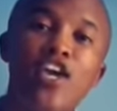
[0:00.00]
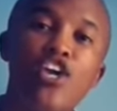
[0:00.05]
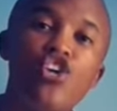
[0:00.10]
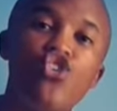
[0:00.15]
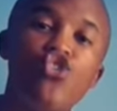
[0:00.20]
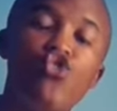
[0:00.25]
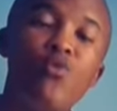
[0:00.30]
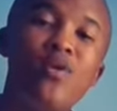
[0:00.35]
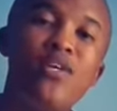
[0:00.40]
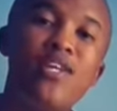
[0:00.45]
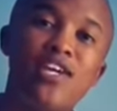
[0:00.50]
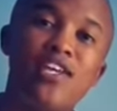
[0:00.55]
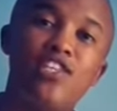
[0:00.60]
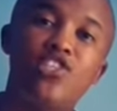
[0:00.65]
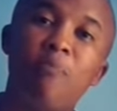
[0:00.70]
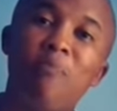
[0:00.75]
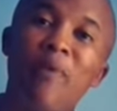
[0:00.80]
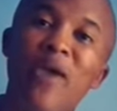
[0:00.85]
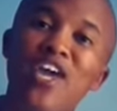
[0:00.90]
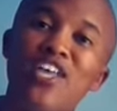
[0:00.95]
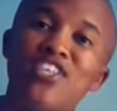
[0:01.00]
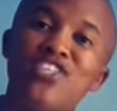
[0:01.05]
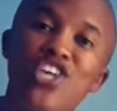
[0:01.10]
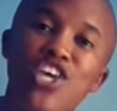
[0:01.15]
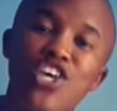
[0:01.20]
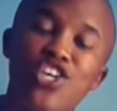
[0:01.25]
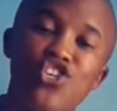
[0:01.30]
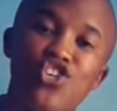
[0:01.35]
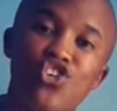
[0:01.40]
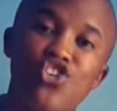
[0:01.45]
You need to pay
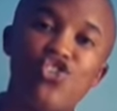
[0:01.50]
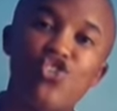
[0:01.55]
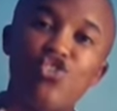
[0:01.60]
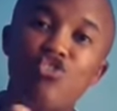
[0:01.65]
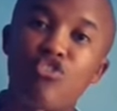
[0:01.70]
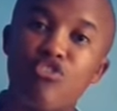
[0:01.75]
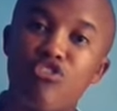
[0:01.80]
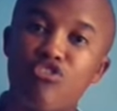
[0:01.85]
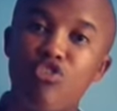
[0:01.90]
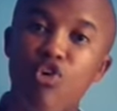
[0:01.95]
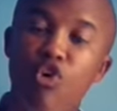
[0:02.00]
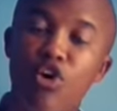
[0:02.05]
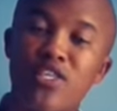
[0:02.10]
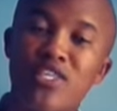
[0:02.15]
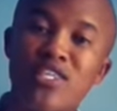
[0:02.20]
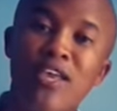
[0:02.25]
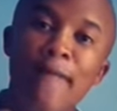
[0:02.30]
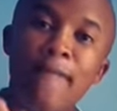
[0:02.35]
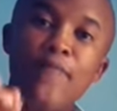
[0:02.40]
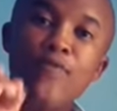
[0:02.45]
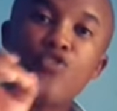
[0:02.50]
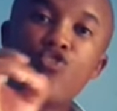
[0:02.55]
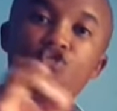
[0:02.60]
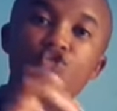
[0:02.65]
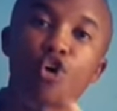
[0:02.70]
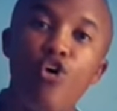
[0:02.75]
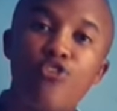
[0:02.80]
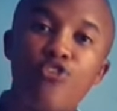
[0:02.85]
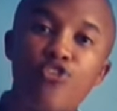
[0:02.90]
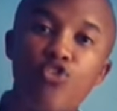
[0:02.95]
attention to your thoughts.
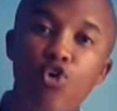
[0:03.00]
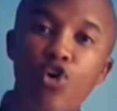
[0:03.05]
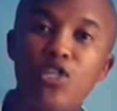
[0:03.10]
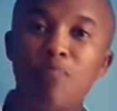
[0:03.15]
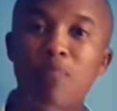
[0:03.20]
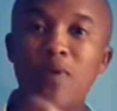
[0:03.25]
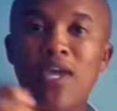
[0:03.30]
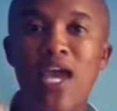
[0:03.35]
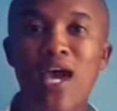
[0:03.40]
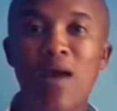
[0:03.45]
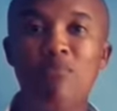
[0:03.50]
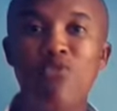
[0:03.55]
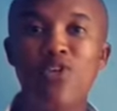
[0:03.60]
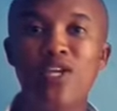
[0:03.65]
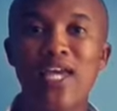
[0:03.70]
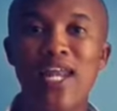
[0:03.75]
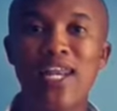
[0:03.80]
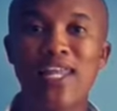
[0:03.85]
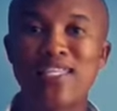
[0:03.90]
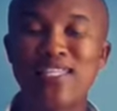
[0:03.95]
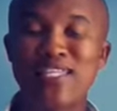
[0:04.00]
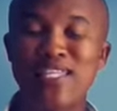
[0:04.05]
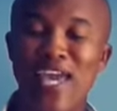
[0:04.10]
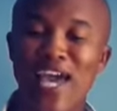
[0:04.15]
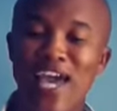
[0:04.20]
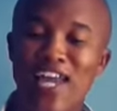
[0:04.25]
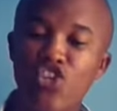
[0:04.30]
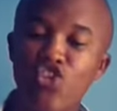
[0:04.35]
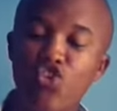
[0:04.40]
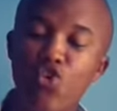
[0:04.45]
Your thoughts become reality
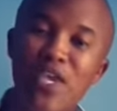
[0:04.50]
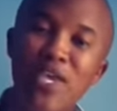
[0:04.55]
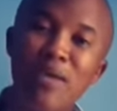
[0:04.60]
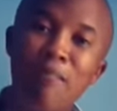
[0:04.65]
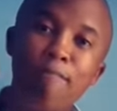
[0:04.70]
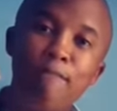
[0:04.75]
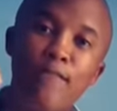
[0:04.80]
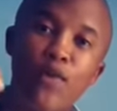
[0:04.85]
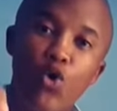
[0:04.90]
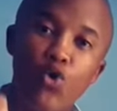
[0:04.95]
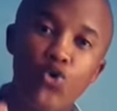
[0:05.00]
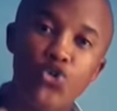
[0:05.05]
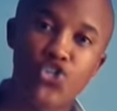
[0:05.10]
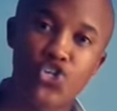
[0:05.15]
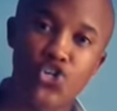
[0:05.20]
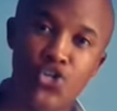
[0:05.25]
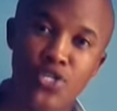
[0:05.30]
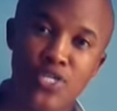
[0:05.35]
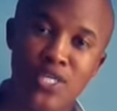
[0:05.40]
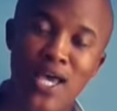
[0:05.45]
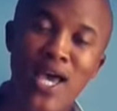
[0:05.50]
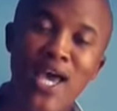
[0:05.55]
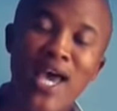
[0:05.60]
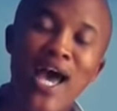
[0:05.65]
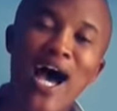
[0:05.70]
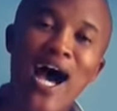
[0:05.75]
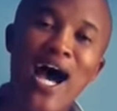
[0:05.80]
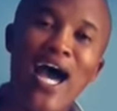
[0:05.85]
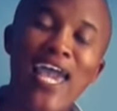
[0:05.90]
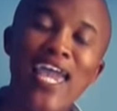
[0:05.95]
and your emotions
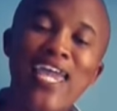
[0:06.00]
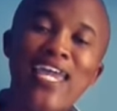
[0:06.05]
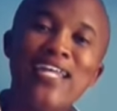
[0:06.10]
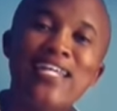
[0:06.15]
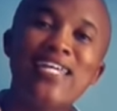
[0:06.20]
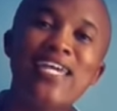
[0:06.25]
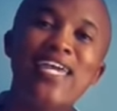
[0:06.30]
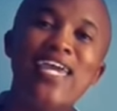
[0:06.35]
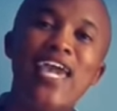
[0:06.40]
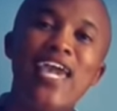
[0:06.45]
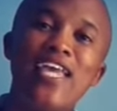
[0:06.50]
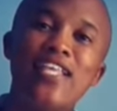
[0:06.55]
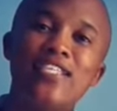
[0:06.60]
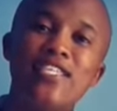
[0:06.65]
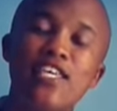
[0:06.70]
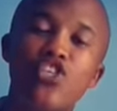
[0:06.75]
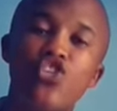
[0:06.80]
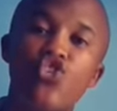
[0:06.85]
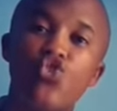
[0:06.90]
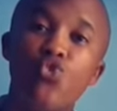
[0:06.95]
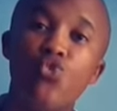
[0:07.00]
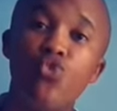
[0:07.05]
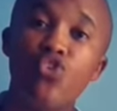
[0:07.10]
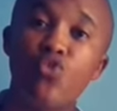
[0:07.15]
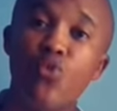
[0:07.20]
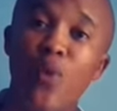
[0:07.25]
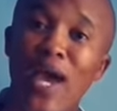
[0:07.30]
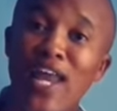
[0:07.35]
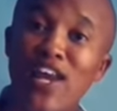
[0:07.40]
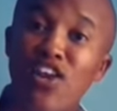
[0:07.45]
are indicating to
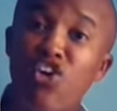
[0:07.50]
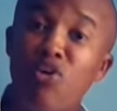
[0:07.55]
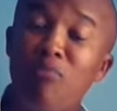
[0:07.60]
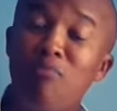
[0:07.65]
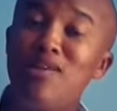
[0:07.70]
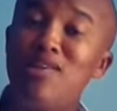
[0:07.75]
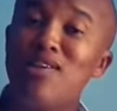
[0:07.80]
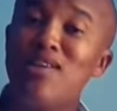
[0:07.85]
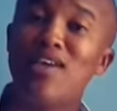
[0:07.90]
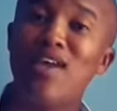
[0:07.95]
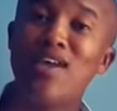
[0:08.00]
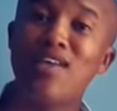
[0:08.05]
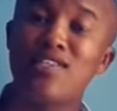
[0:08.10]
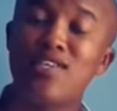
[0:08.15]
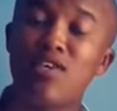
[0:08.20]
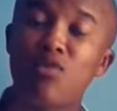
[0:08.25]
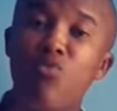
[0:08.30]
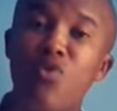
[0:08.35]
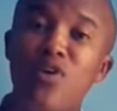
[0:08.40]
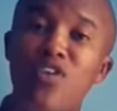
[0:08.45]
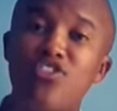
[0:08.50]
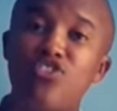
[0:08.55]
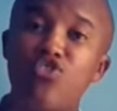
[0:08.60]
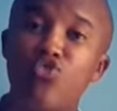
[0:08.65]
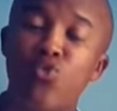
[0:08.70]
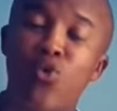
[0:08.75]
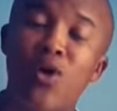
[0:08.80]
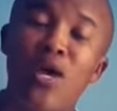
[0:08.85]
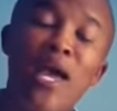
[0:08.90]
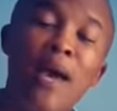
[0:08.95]
you and communicating with
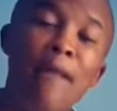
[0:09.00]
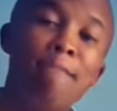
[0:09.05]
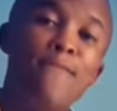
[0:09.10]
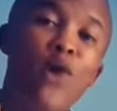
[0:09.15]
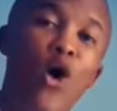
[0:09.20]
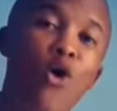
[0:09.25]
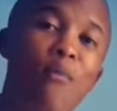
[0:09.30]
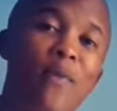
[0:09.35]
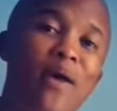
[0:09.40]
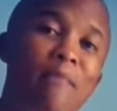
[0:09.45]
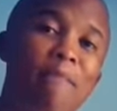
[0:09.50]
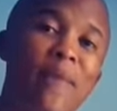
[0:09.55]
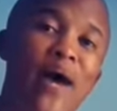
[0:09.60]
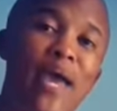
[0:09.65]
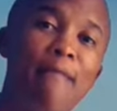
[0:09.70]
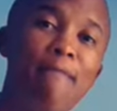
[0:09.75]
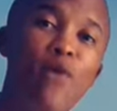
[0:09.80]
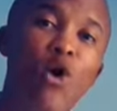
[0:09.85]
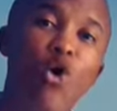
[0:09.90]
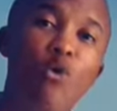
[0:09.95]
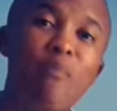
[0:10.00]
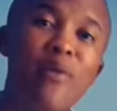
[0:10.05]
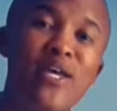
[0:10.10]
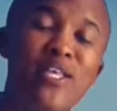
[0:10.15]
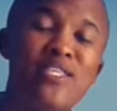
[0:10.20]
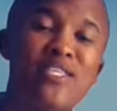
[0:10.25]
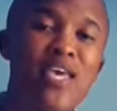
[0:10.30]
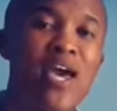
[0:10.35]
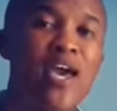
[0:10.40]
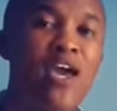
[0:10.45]
you moment by
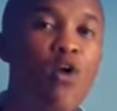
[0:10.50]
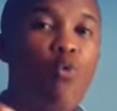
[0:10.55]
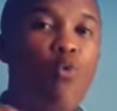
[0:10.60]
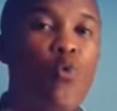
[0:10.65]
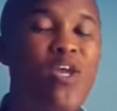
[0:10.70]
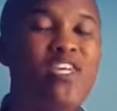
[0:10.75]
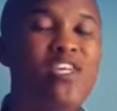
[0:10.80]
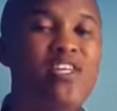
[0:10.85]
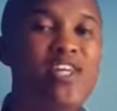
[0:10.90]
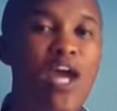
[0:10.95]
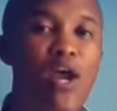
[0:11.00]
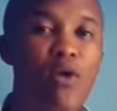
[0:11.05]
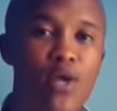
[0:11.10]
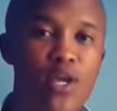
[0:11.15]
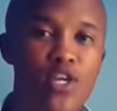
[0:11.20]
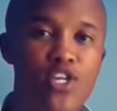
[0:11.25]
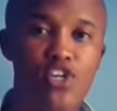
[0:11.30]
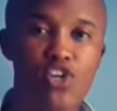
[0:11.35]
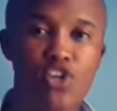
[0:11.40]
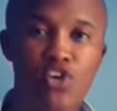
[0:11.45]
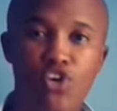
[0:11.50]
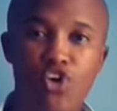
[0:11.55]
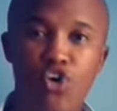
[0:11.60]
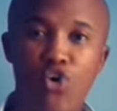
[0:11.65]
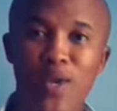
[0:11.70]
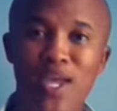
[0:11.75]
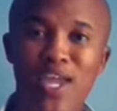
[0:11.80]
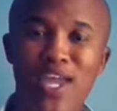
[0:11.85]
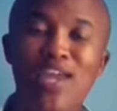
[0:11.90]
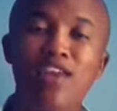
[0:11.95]
moment which direction you're
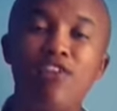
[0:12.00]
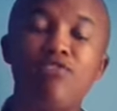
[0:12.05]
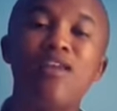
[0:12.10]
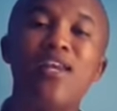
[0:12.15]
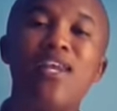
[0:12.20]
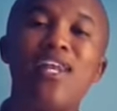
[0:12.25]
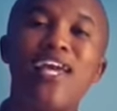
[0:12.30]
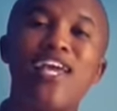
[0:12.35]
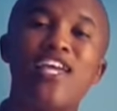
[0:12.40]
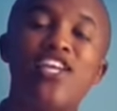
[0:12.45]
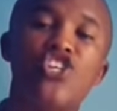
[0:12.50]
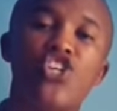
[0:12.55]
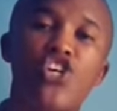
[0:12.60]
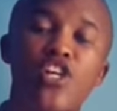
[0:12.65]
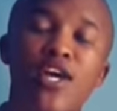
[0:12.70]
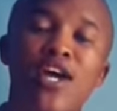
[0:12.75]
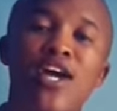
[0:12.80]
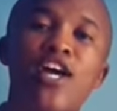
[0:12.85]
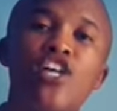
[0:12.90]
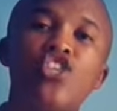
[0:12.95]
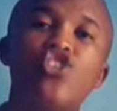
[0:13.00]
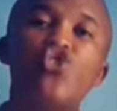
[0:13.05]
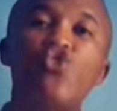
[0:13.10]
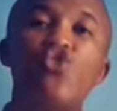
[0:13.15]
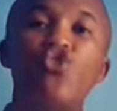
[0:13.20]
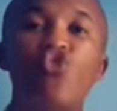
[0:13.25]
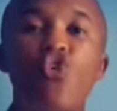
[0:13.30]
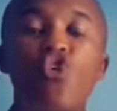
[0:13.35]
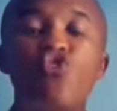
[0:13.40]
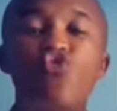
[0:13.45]
going in relation to
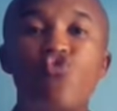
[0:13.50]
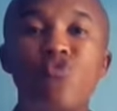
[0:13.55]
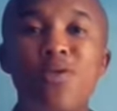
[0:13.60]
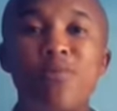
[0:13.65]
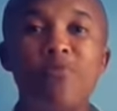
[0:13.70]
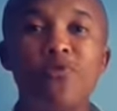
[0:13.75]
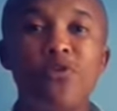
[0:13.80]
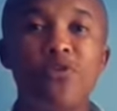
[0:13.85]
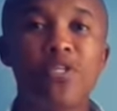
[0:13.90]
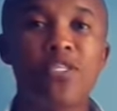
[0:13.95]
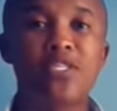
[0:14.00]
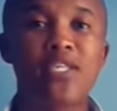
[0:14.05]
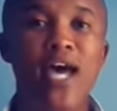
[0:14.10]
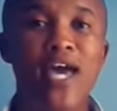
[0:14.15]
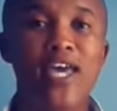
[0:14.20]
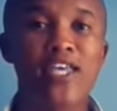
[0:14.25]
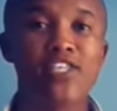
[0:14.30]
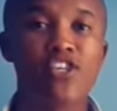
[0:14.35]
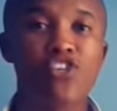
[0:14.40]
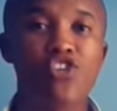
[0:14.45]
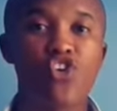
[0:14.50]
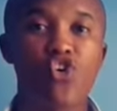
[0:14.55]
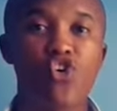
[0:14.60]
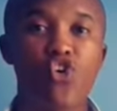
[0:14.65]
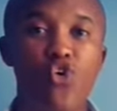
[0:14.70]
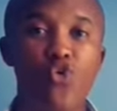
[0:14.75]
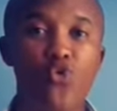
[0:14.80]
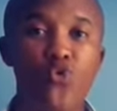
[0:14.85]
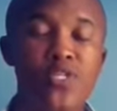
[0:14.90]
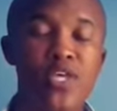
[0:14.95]
your dreams, your desires, and your
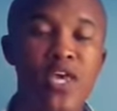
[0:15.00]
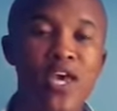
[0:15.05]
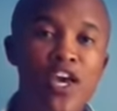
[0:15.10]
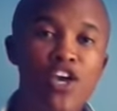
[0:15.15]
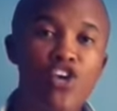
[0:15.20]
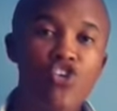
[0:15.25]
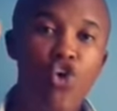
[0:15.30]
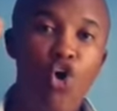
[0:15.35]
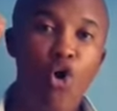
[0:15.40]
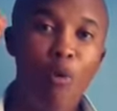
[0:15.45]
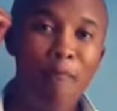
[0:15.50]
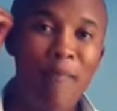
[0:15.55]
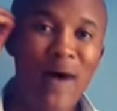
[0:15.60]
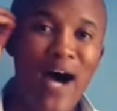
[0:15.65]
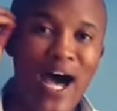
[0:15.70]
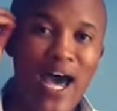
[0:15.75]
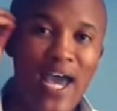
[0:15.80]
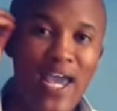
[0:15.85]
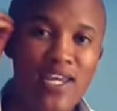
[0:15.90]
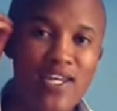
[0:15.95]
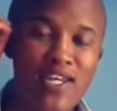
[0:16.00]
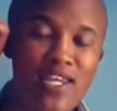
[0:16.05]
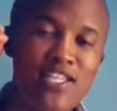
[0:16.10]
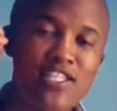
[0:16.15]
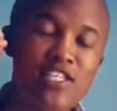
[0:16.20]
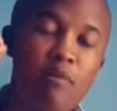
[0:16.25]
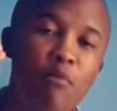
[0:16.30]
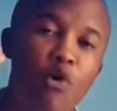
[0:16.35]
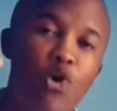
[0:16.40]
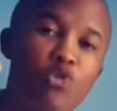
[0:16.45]
goals. Your mind
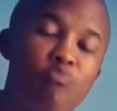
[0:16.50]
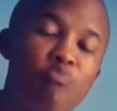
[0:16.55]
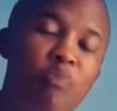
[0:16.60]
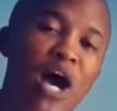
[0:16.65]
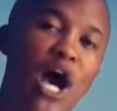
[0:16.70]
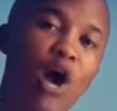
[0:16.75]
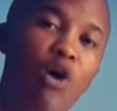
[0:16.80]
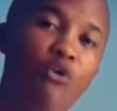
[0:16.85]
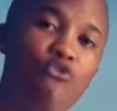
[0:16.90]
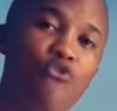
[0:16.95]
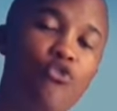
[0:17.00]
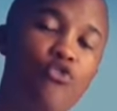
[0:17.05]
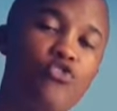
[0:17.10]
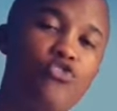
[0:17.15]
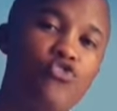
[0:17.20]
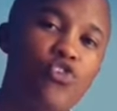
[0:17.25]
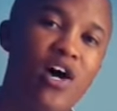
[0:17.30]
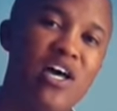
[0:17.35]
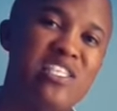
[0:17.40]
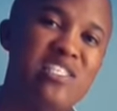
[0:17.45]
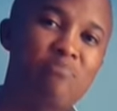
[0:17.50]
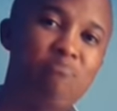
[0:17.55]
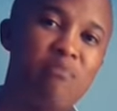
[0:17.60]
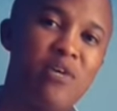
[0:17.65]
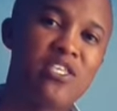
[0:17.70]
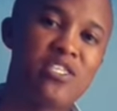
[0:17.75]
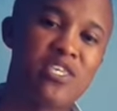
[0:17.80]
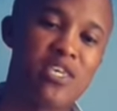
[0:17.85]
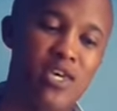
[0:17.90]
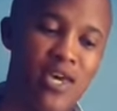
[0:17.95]
is the most powerful
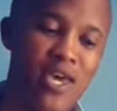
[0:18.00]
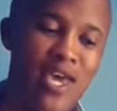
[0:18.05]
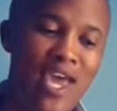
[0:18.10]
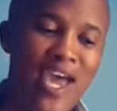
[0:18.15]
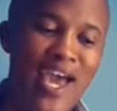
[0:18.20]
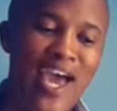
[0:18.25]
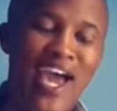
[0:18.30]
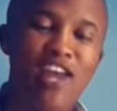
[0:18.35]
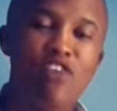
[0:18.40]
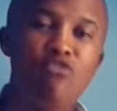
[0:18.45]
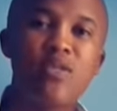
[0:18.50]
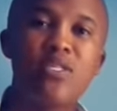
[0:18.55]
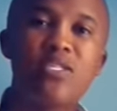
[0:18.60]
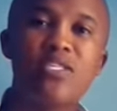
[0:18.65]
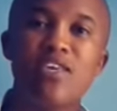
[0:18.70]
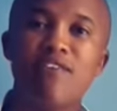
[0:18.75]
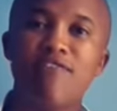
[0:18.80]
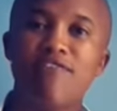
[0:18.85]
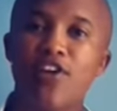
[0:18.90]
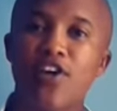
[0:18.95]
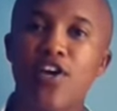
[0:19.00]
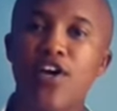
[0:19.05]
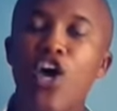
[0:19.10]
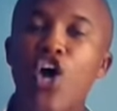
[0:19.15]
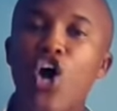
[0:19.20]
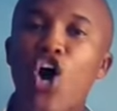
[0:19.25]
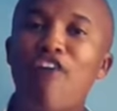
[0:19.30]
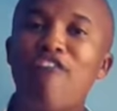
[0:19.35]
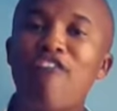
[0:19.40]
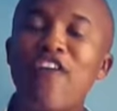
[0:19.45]
transmitter and receiver
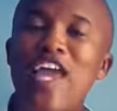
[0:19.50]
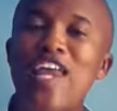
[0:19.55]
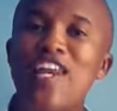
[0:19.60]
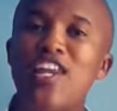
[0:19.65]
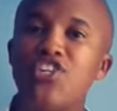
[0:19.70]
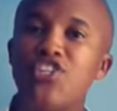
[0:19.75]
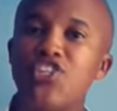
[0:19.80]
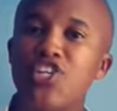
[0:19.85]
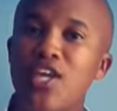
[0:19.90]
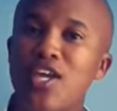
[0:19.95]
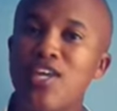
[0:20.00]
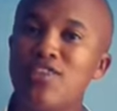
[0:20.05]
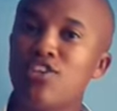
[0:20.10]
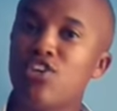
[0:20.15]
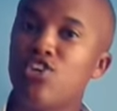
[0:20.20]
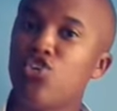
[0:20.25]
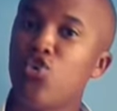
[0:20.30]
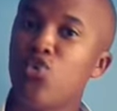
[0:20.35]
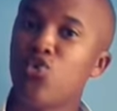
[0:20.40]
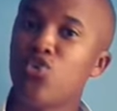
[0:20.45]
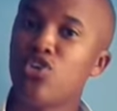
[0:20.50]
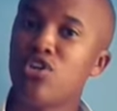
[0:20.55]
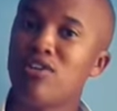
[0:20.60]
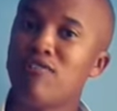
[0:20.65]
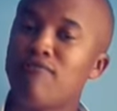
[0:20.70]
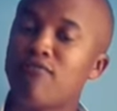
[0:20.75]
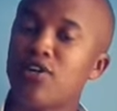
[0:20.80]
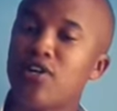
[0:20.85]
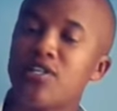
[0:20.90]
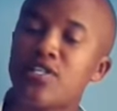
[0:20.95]
of energy in the known
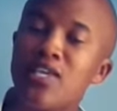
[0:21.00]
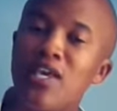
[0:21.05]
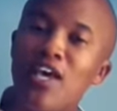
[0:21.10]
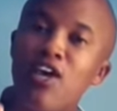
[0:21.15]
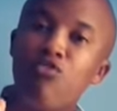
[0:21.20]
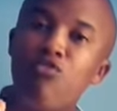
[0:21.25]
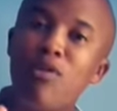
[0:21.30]
universe.